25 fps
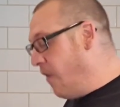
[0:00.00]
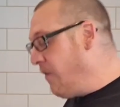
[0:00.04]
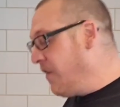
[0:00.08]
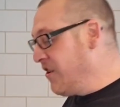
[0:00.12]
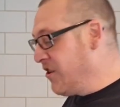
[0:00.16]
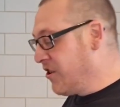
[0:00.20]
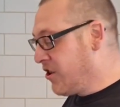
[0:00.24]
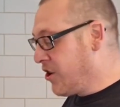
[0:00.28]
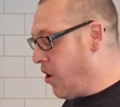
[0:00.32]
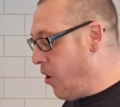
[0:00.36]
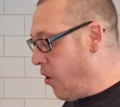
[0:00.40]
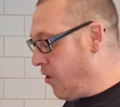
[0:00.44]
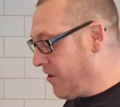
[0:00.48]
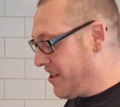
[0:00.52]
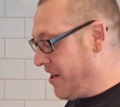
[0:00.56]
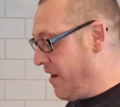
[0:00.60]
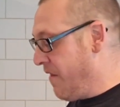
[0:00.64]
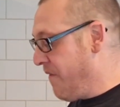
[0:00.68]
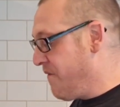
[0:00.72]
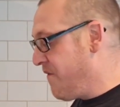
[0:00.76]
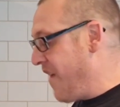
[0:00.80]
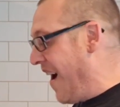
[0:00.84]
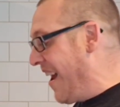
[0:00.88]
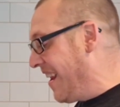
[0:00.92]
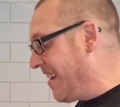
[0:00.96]
oven cooks in a
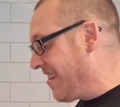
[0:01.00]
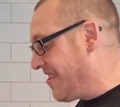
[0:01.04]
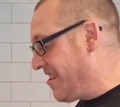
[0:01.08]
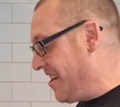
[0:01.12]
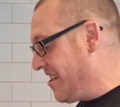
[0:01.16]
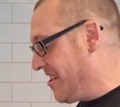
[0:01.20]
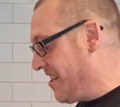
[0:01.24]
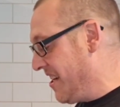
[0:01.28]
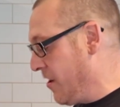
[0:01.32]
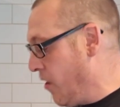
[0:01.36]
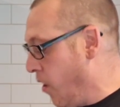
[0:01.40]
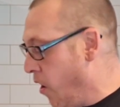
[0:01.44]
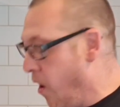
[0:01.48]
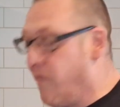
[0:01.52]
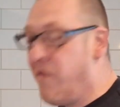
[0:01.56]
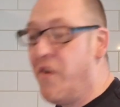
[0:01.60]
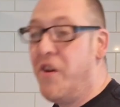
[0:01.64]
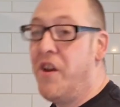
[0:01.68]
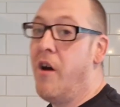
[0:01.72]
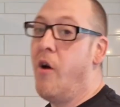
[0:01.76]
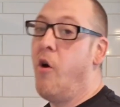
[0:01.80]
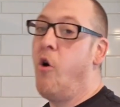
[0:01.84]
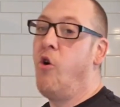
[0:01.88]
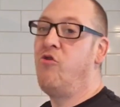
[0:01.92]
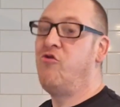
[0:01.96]
fan-assisted oven
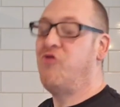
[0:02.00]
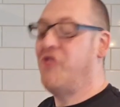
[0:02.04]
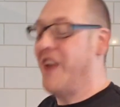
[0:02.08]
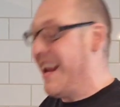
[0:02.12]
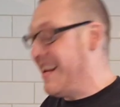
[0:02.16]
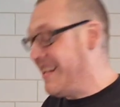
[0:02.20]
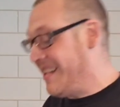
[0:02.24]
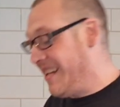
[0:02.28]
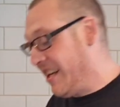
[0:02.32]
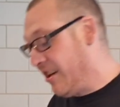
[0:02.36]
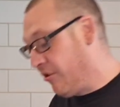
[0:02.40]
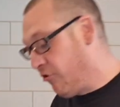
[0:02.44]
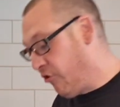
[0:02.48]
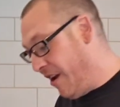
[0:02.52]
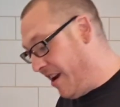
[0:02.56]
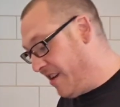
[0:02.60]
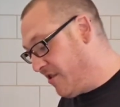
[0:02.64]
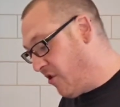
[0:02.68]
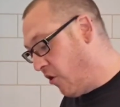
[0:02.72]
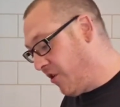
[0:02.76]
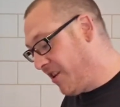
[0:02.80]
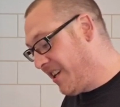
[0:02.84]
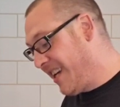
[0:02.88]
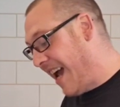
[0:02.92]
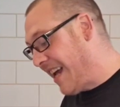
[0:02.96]
at 180 degrees
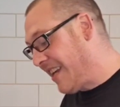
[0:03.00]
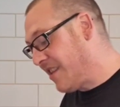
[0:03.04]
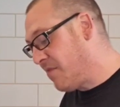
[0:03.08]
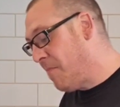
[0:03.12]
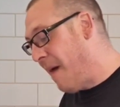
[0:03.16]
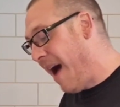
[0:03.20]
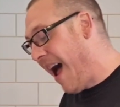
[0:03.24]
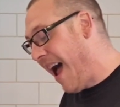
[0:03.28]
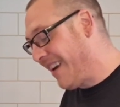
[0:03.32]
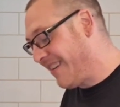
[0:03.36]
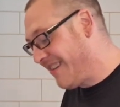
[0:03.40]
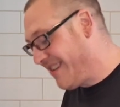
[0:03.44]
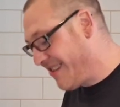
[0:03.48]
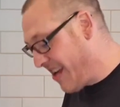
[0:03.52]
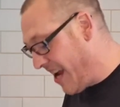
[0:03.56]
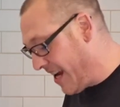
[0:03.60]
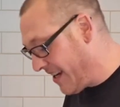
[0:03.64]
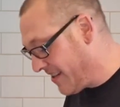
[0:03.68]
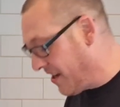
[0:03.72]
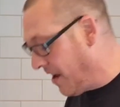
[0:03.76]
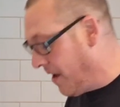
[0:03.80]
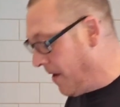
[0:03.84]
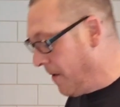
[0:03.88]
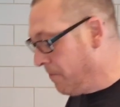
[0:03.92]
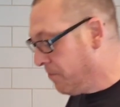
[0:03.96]
or gas mark
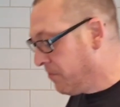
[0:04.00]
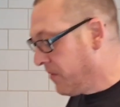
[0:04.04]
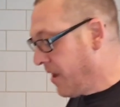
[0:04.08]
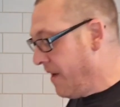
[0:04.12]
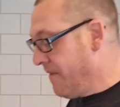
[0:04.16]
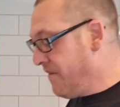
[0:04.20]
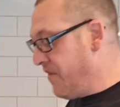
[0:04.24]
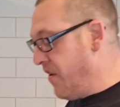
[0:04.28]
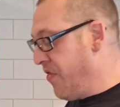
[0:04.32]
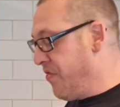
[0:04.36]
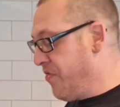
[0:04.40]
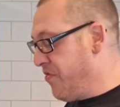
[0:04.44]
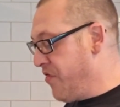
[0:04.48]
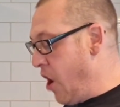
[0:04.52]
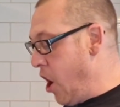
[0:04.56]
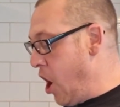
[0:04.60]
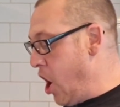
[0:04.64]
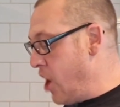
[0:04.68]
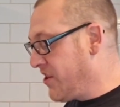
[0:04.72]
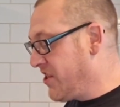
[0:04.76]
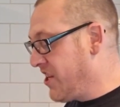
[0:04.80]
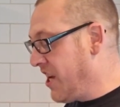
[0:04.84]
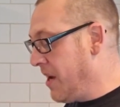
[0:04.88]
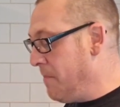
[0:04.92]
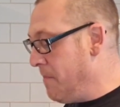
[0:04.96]
6 for
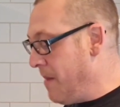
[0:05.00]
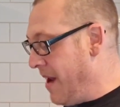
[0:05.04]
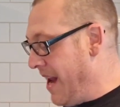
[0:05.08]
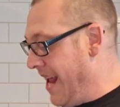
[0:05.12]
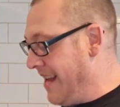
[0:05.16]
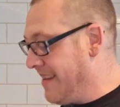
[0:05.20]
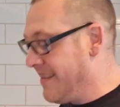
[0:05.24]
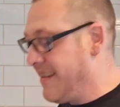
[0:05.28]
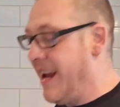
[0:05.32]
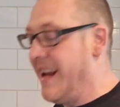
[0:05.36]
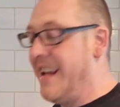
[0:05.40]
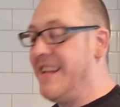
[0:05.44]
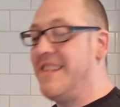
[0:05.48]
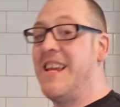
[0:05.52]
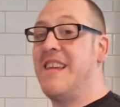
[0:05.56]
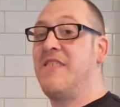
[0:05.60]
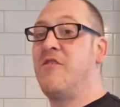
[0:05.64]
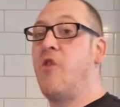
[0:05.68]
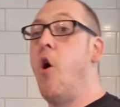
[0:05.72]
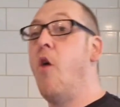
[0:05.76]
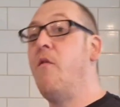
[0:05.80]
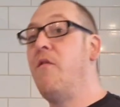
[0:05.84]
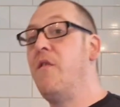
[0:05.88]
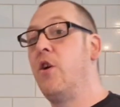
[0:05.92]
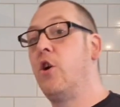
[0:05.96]
30 minutes and it's an
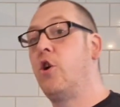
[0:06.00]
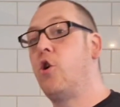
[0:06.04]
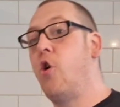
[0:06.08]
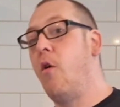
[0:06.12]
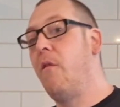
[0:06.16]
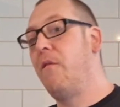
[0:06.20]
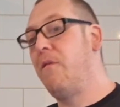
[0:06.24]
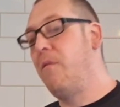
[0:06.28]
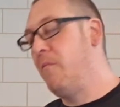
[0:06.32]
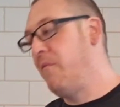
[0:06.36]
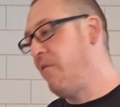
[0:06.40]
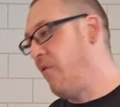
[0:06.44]
oven cooked from